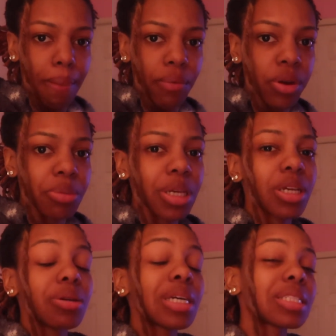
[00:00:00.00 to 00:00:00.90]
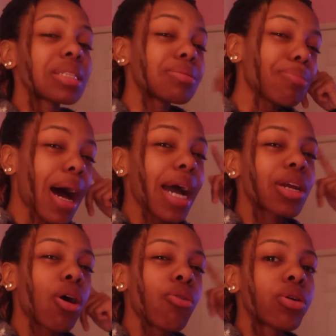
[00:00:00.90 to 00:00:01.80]
You feel me? It's mind
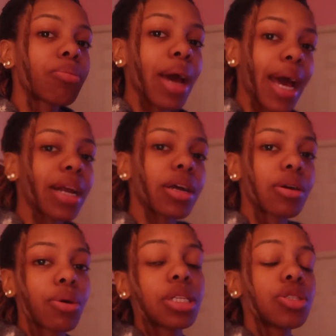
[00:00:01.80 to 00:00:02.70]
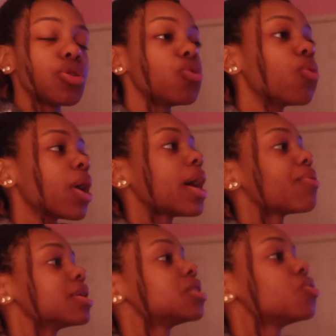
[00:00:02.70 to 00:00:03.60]
over matter. What do you want?
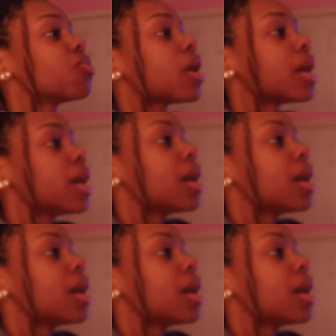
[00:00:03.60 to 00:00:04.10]
What do you want?